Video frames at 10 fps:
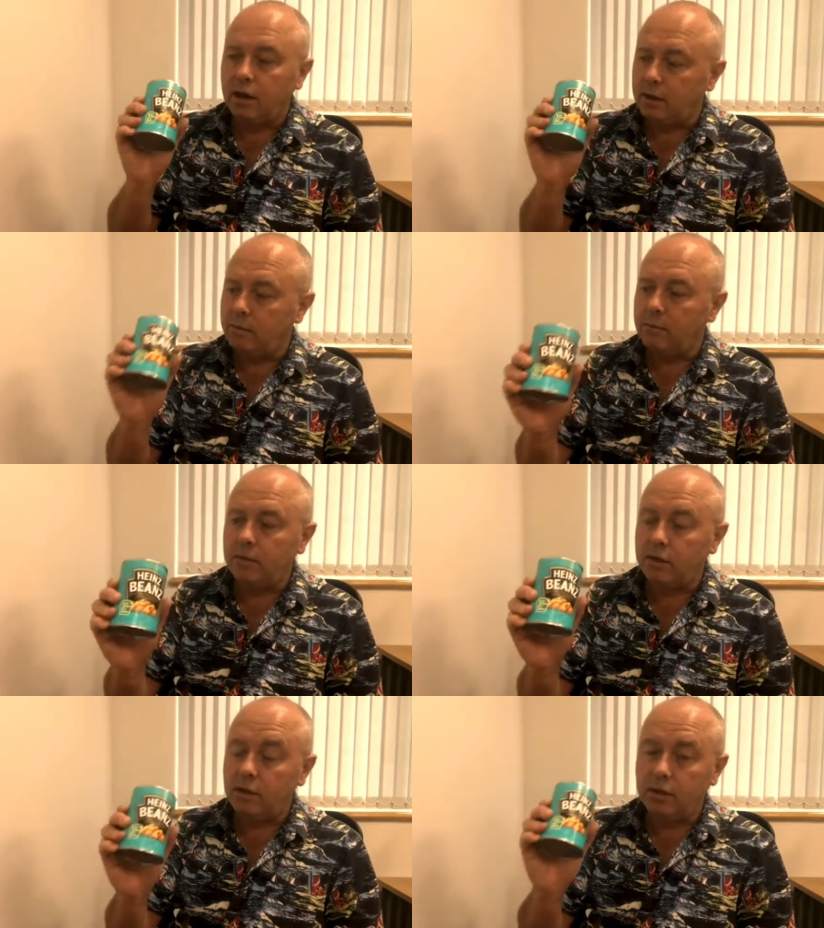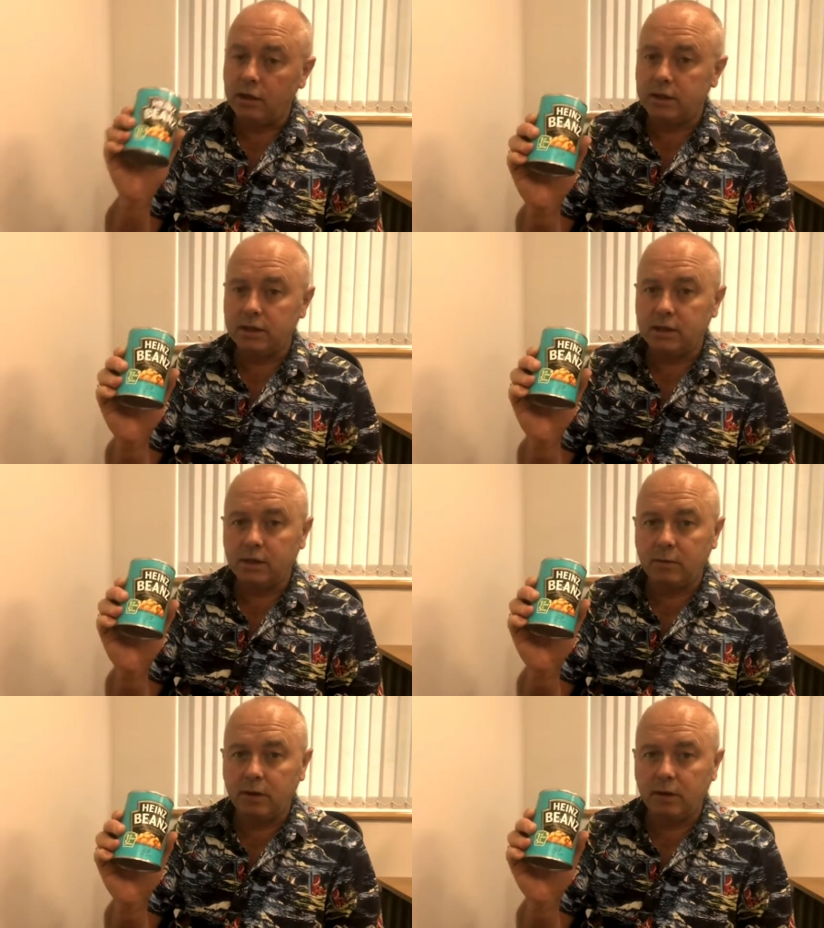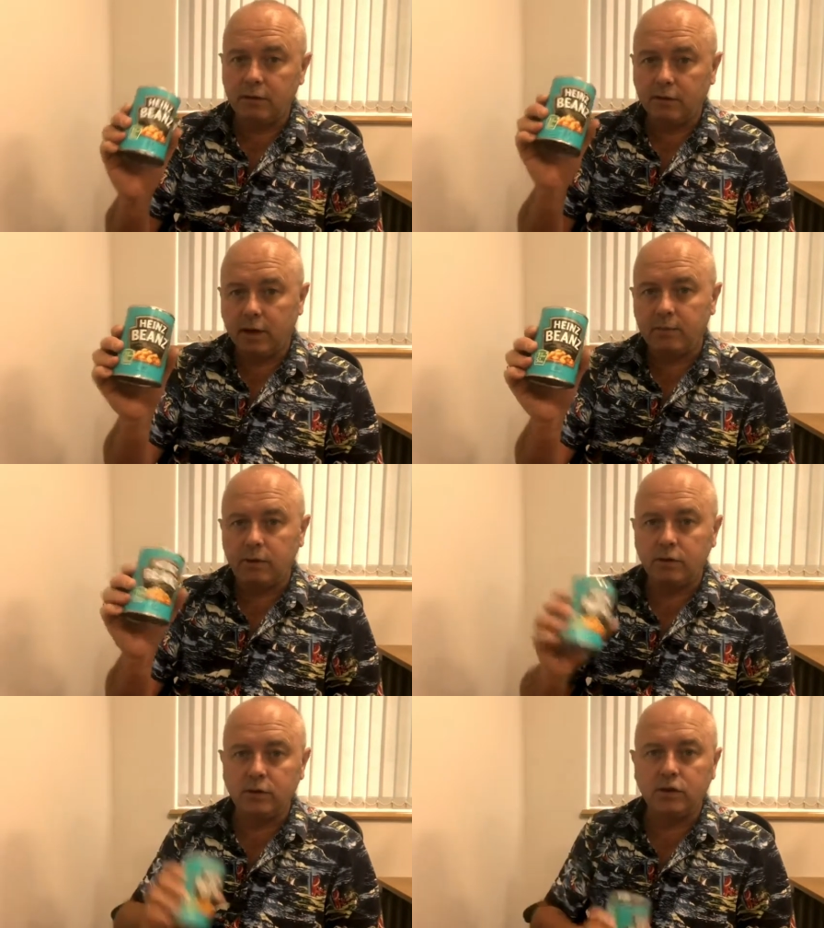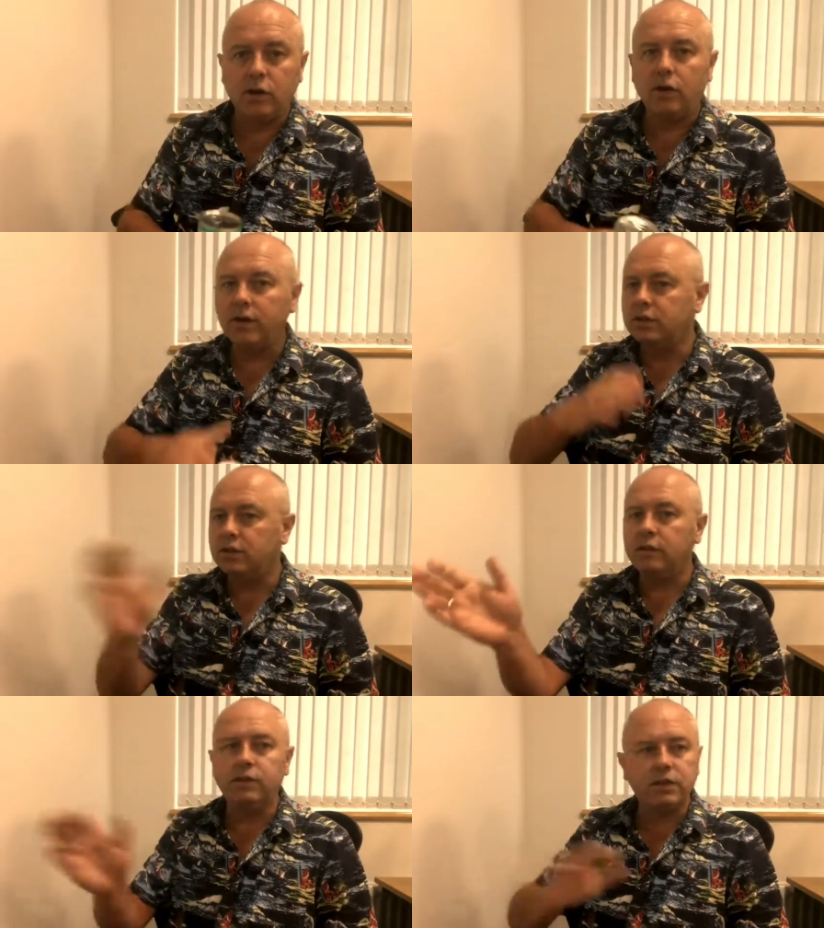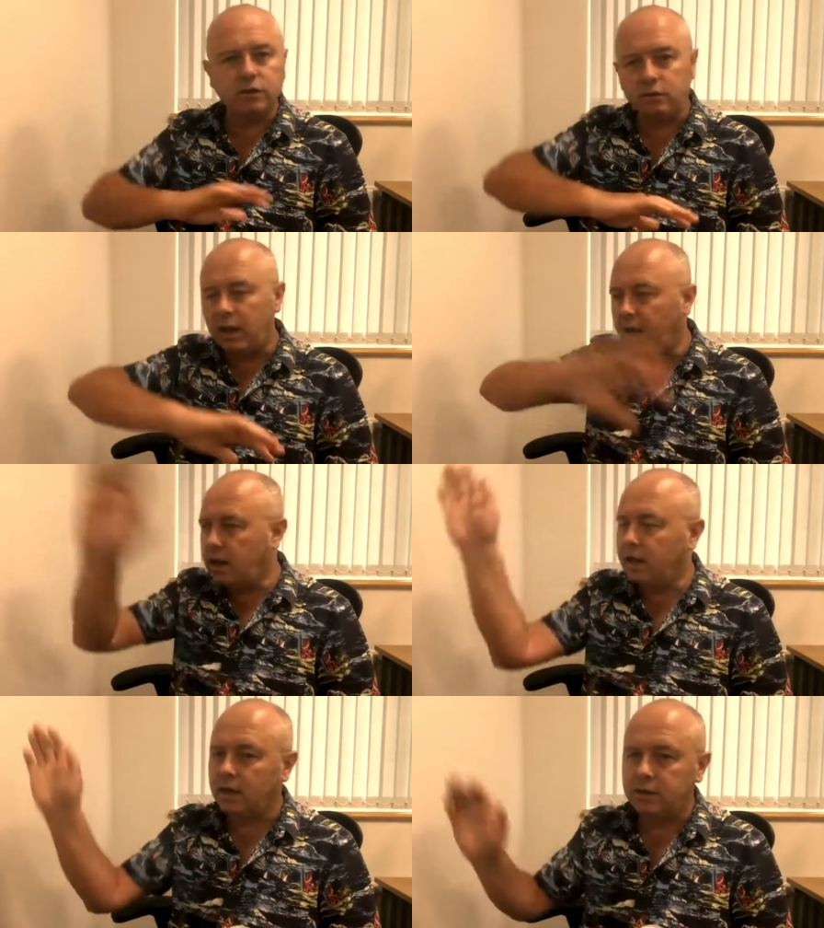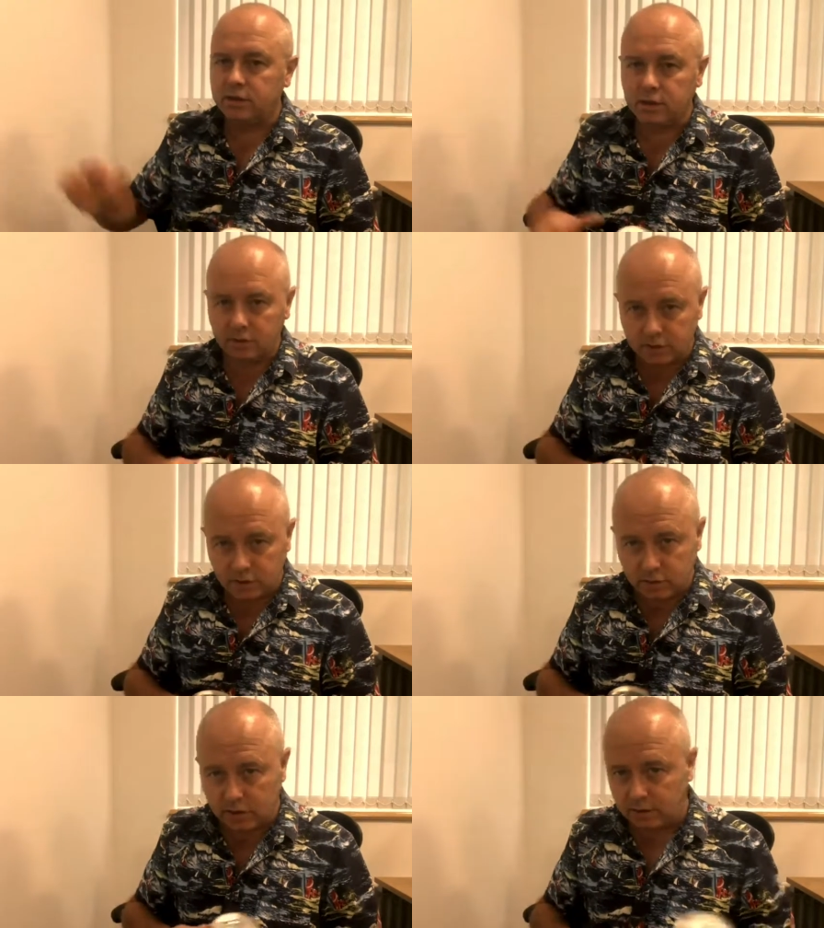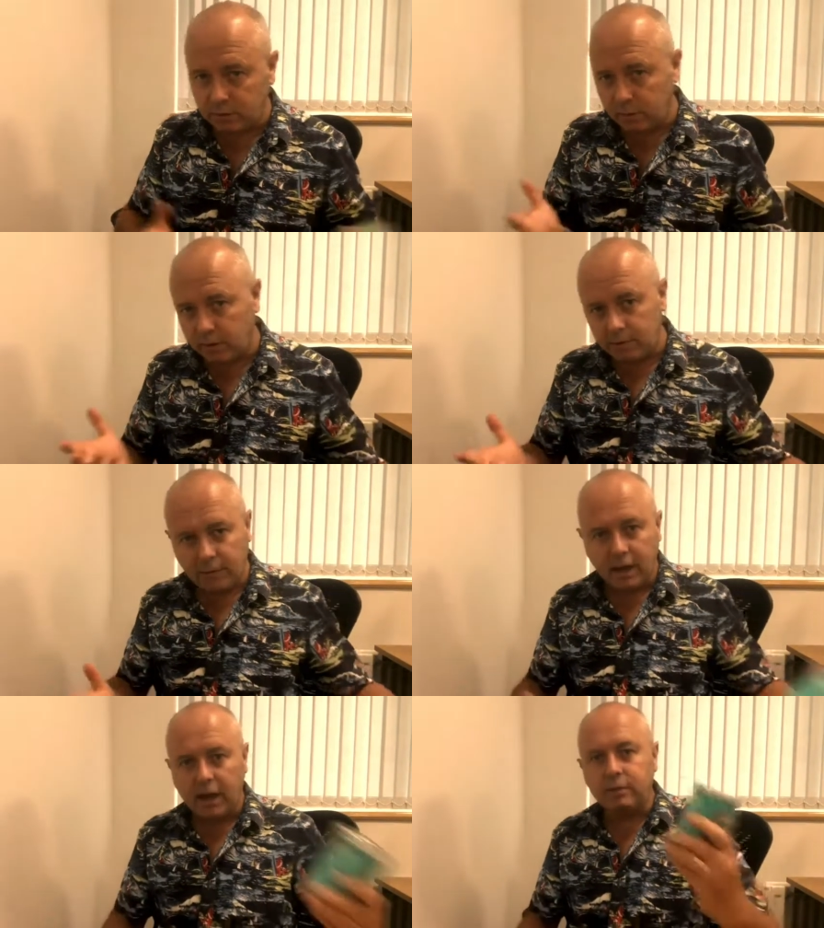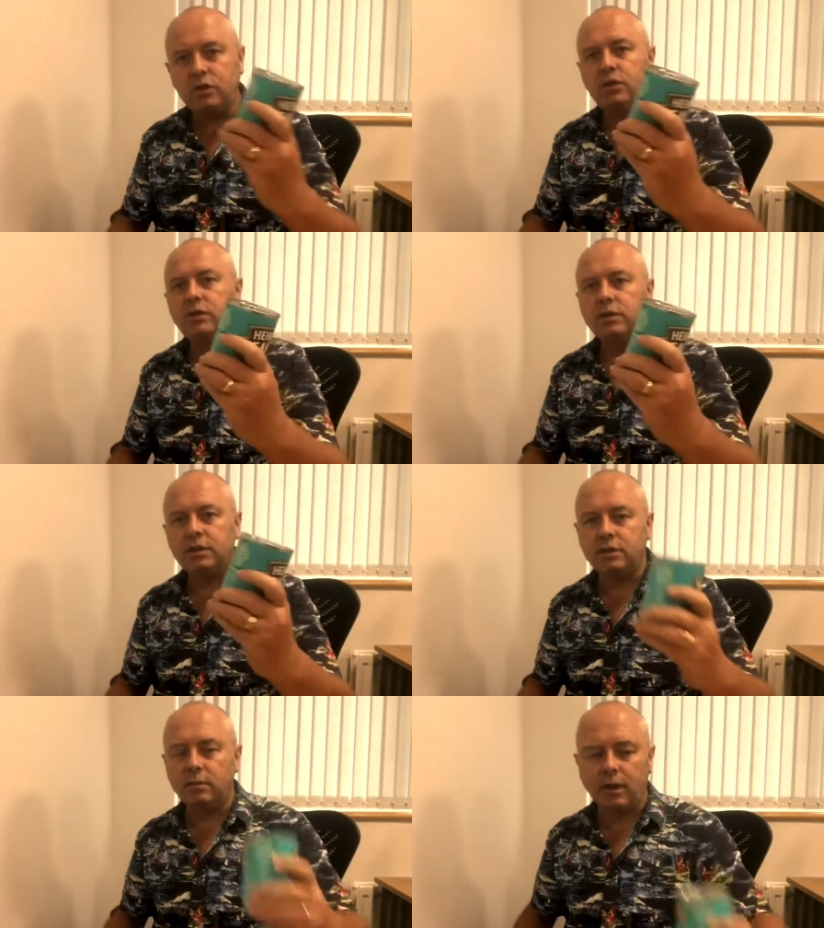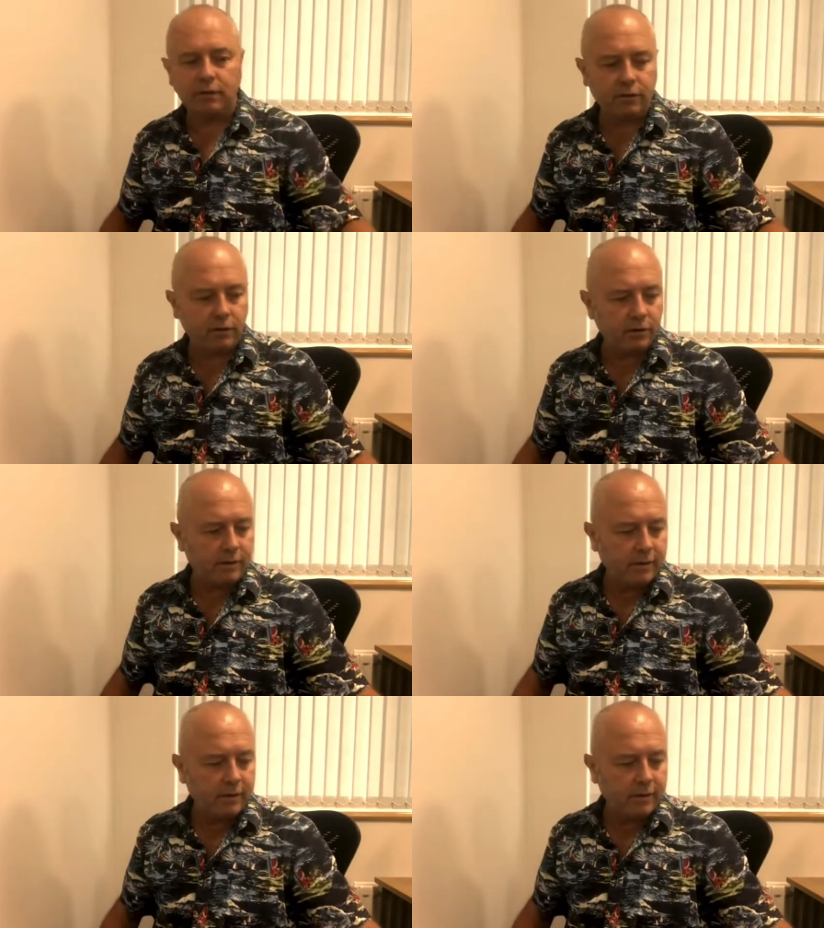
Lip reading: and their target market for that product or that service. It could be any kind of service, it doesn't have to be, I'm just using this as a metaphor,